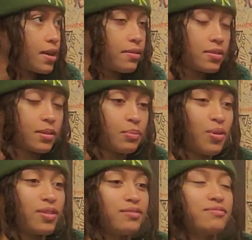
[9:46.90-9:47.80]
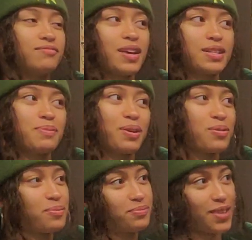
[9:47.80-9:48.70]
At some point. That's my
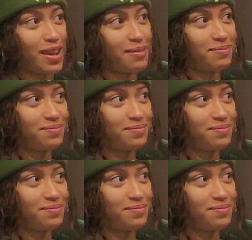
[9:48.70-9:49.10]
goal. Yeah.